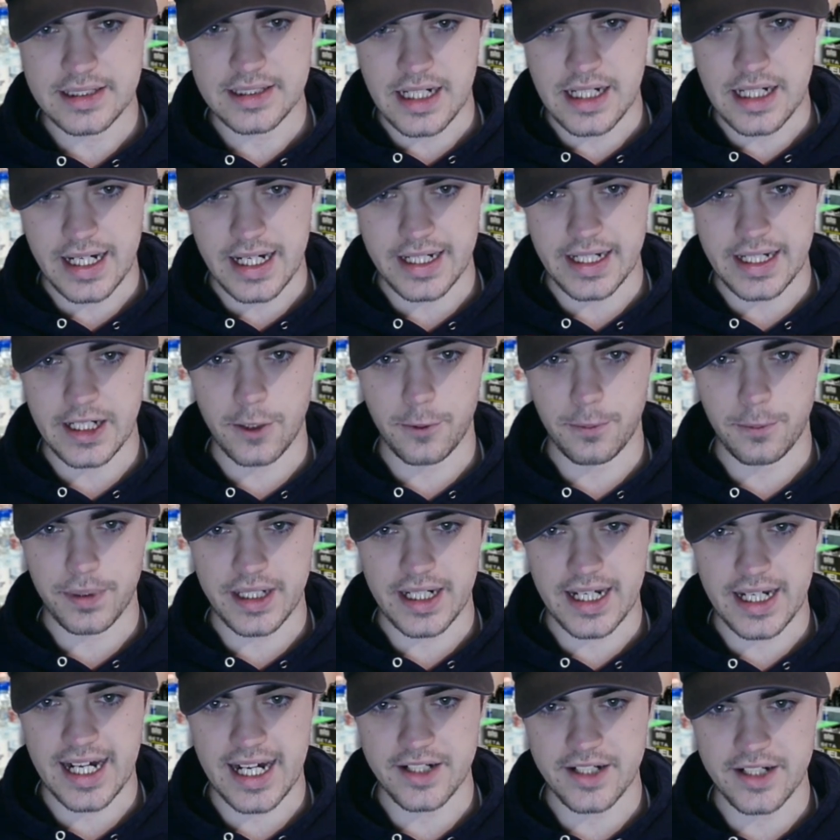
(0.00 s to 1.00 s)
and helping
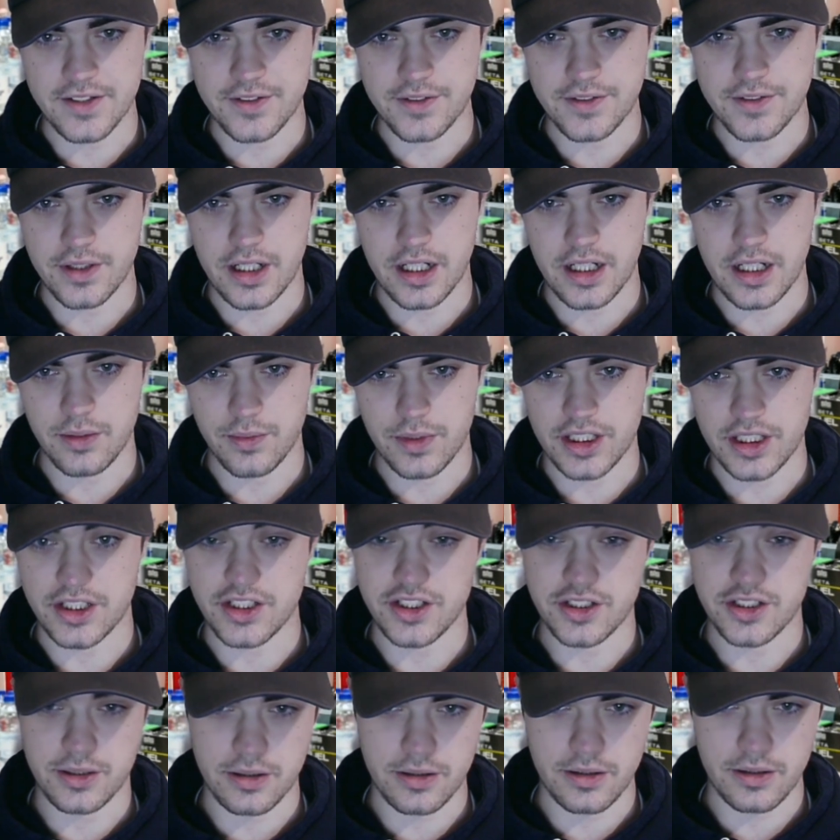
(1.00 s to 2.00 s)
the Hatters
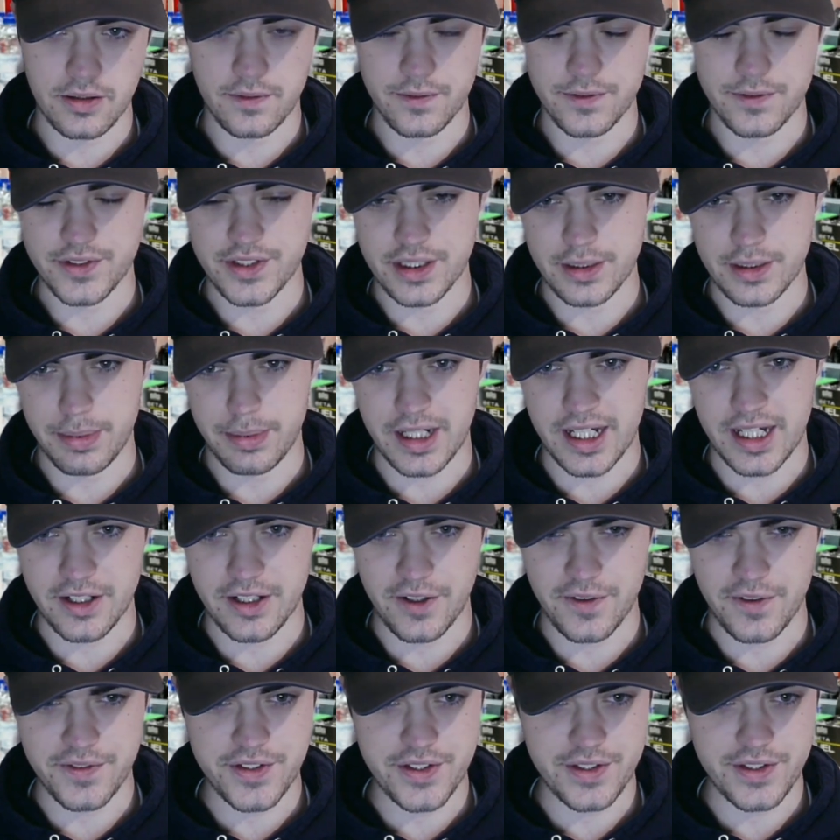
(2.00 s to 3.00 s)
reach the obviously
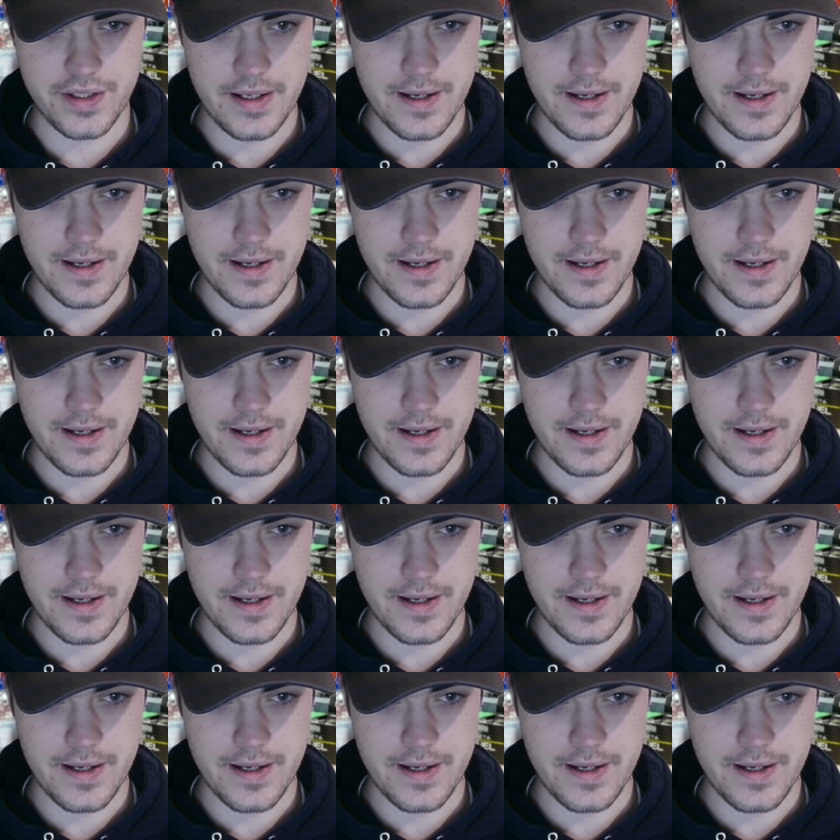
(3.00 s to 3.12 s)
playoffs.